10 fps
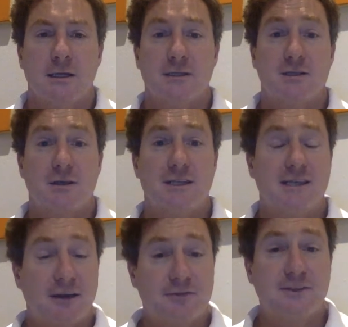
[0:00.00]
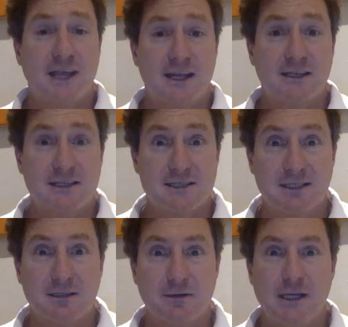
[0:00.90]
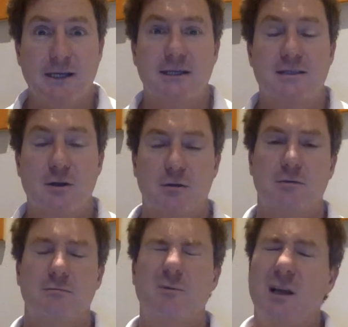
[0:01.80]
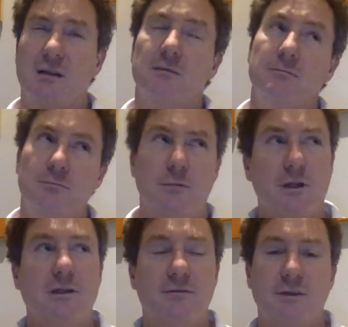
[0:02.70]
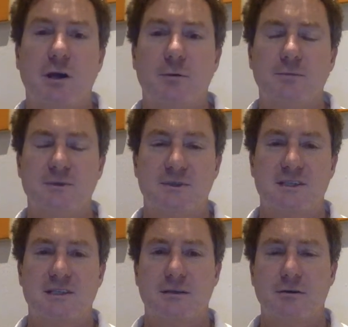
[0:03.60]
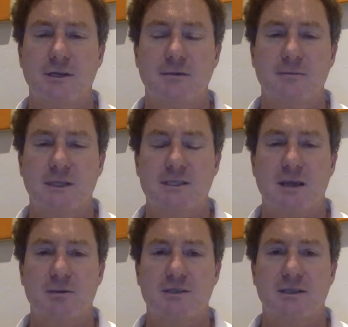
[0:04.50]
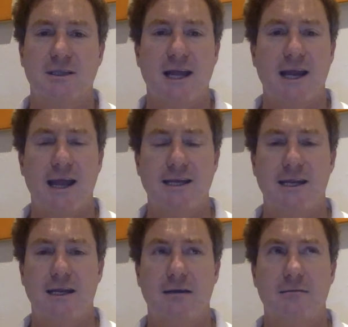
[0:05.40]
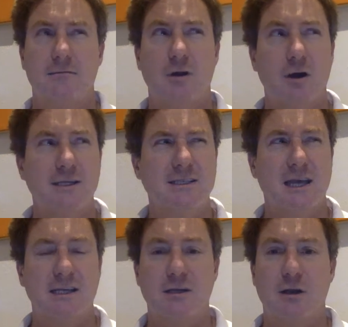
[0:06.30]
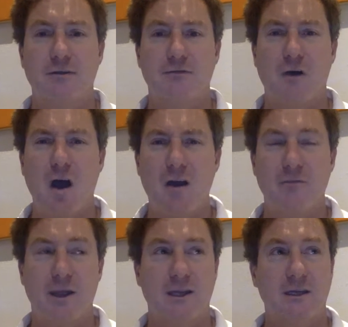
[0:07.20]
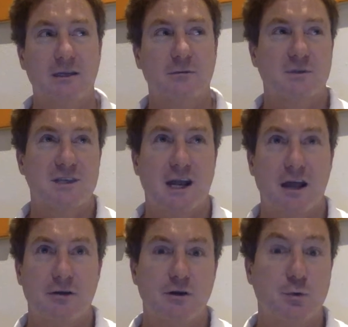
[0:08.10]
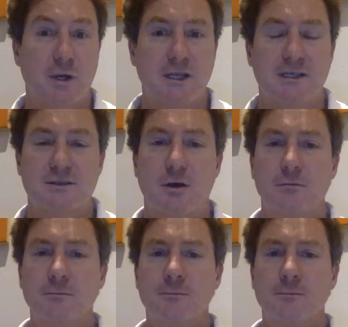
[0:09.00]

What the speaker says: So the Dufftown Distillery, it's an old, relatively old distillery, established in the late 1890s, 1895, making it, 120 years old.